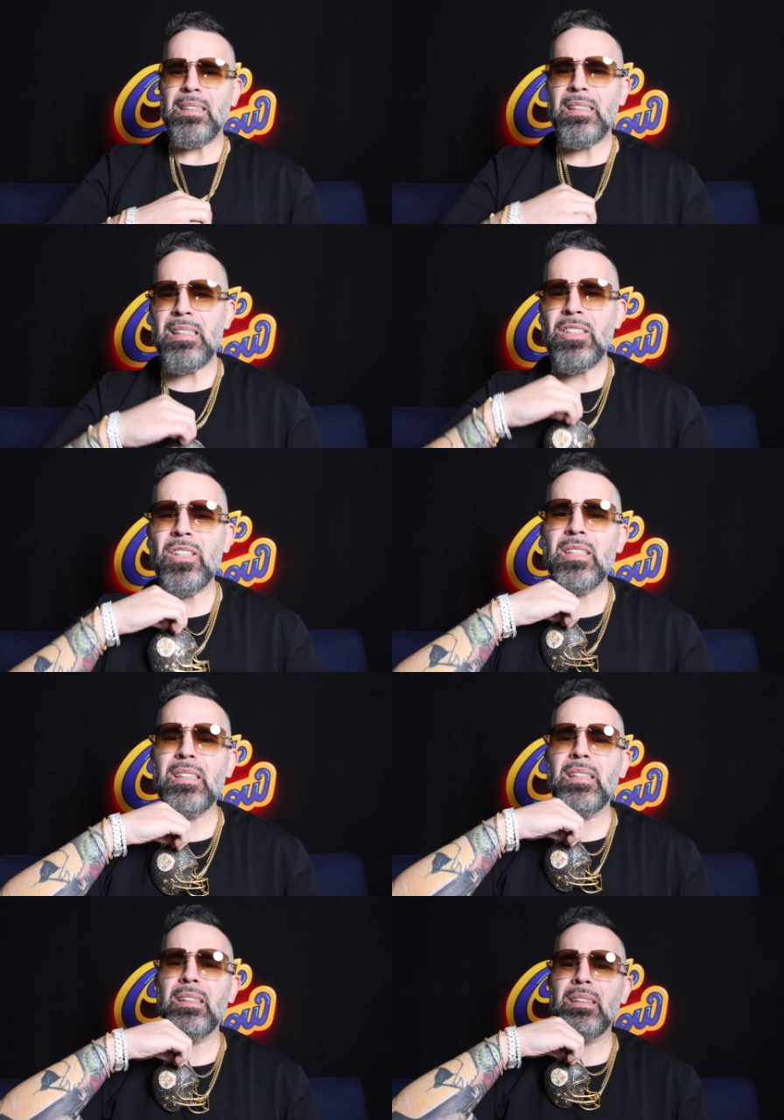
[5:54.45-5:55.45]
This is
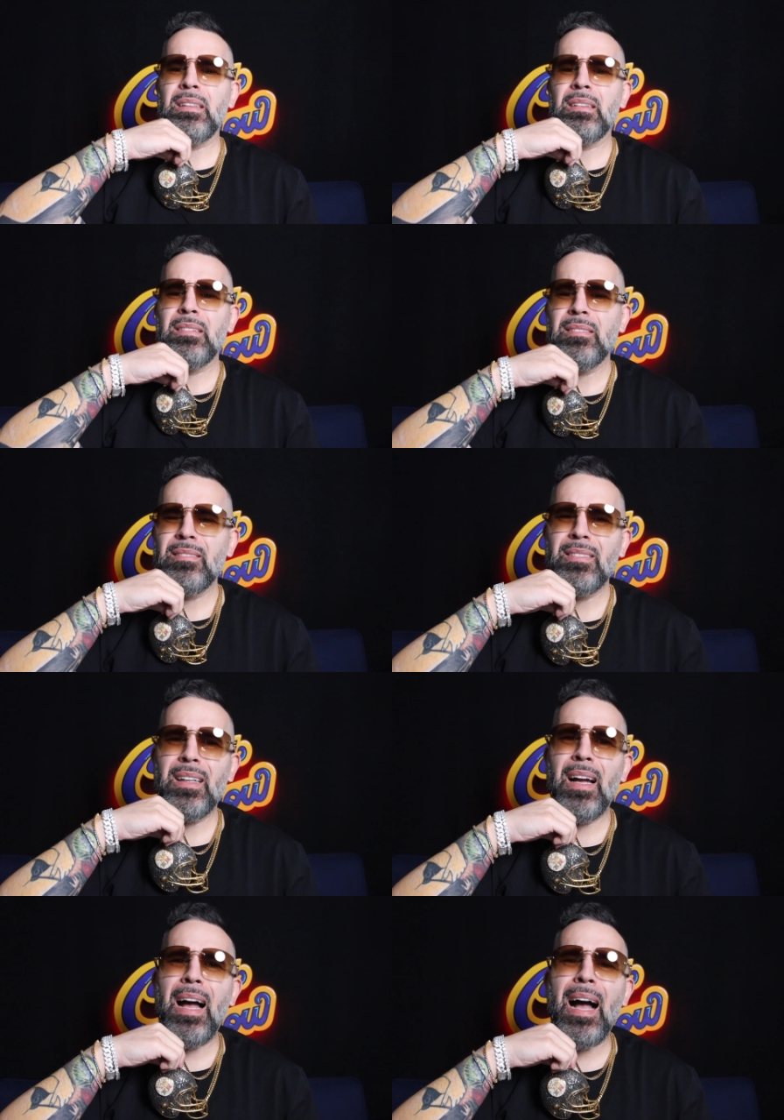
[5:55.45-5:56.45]
just,
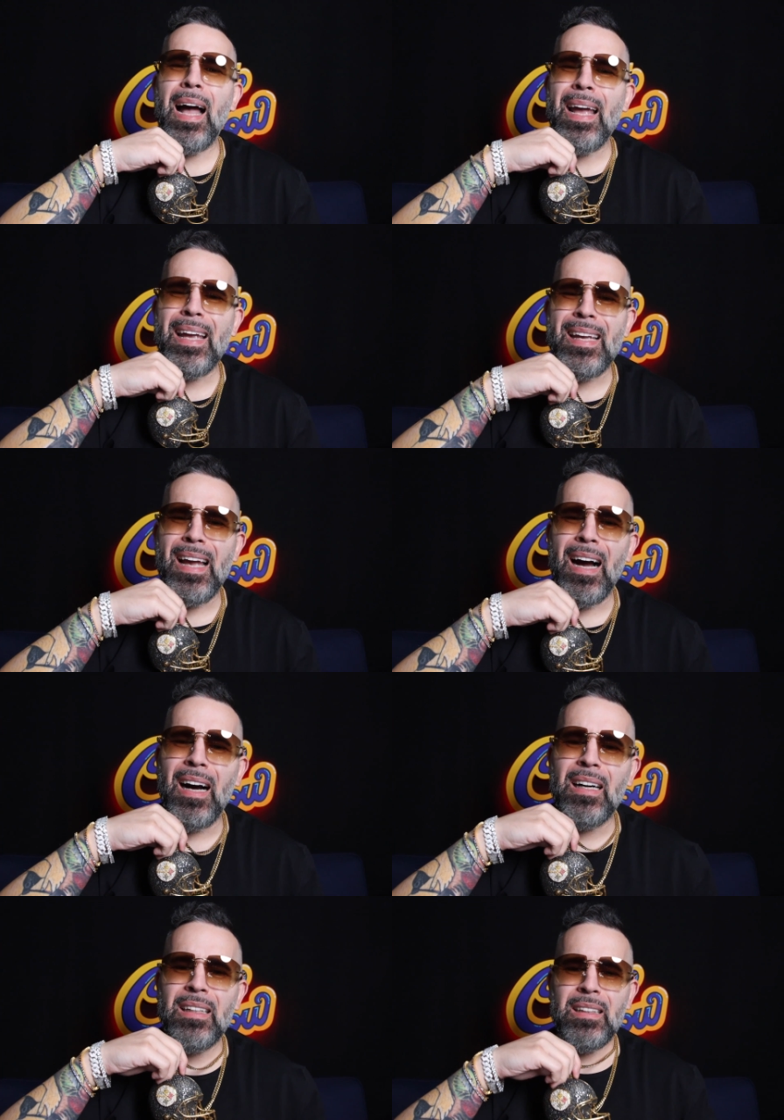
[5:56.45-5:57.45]

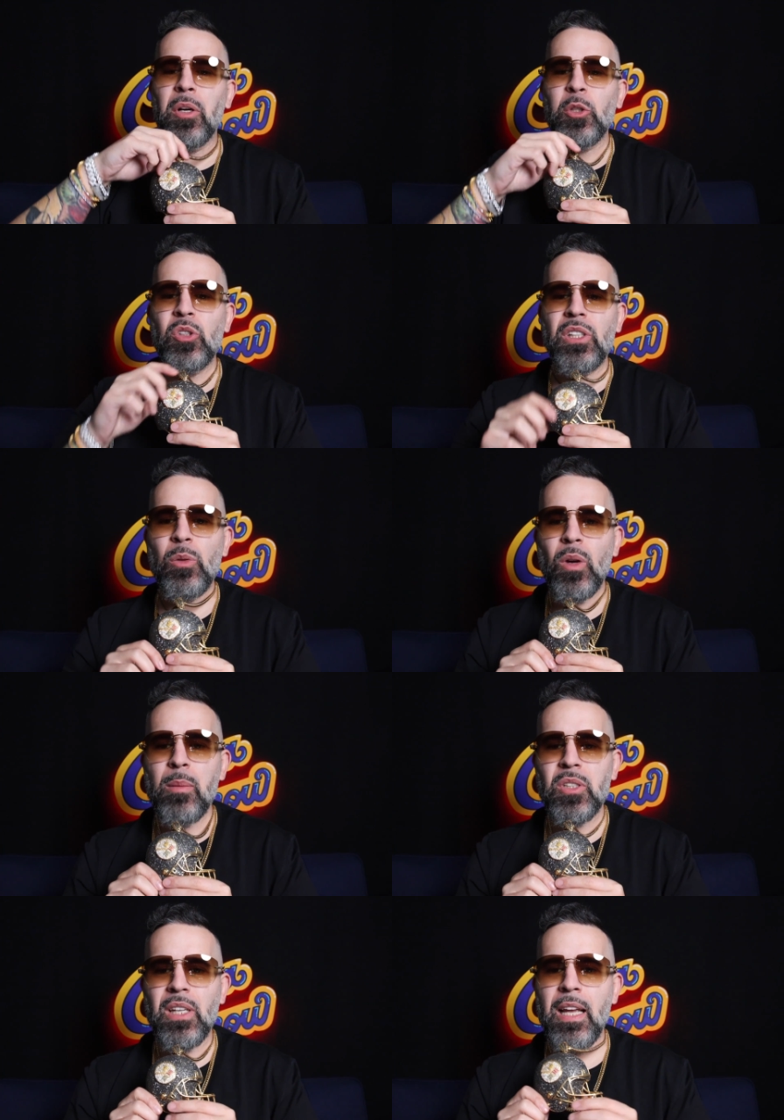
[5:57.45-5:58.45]
why? But you see what
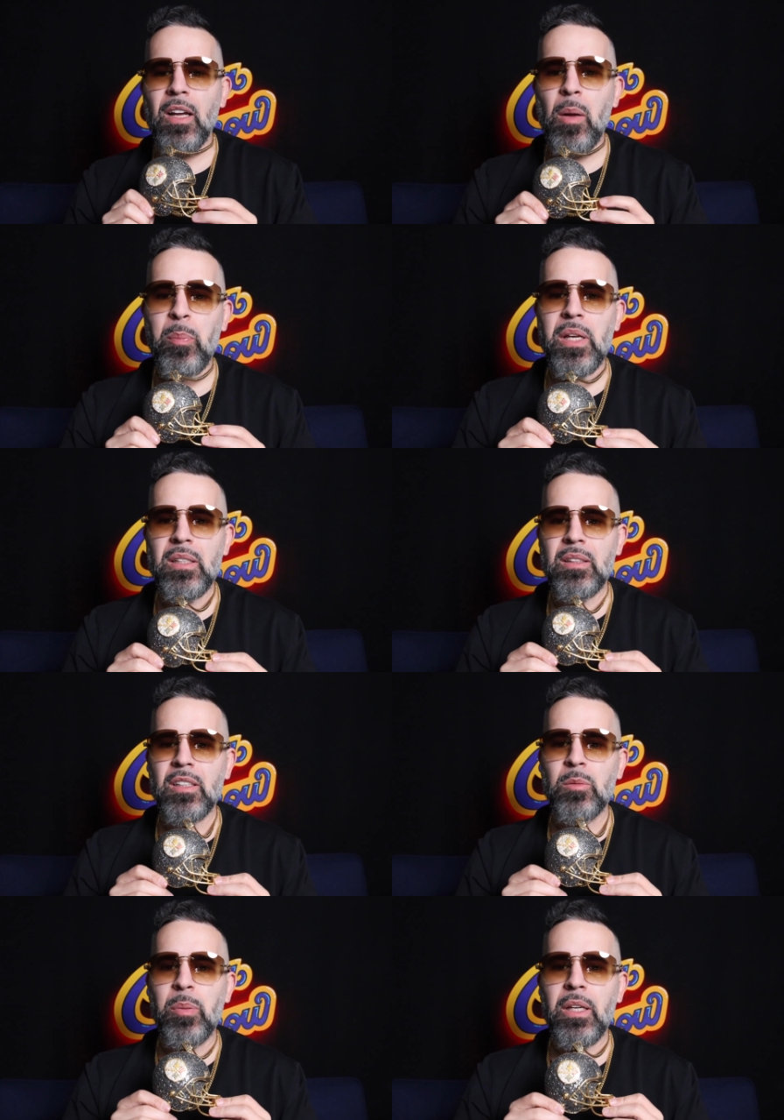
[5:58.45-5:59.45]
I'm saying on a piece
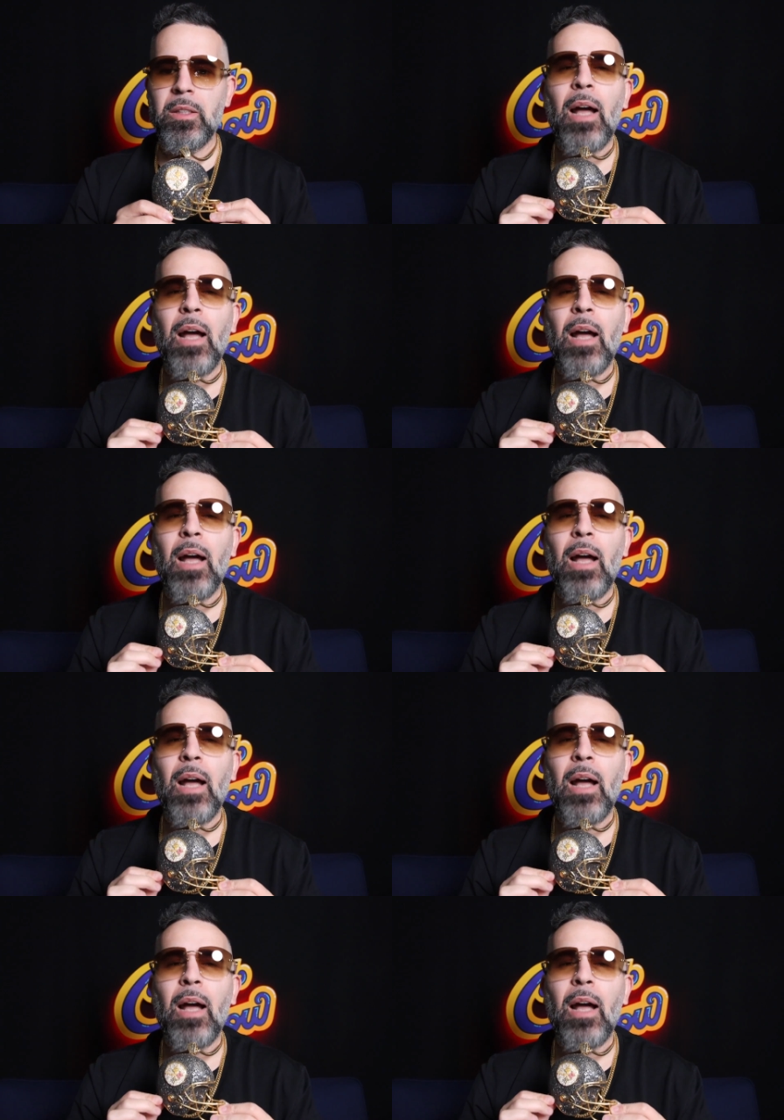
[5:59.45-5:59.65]
this big?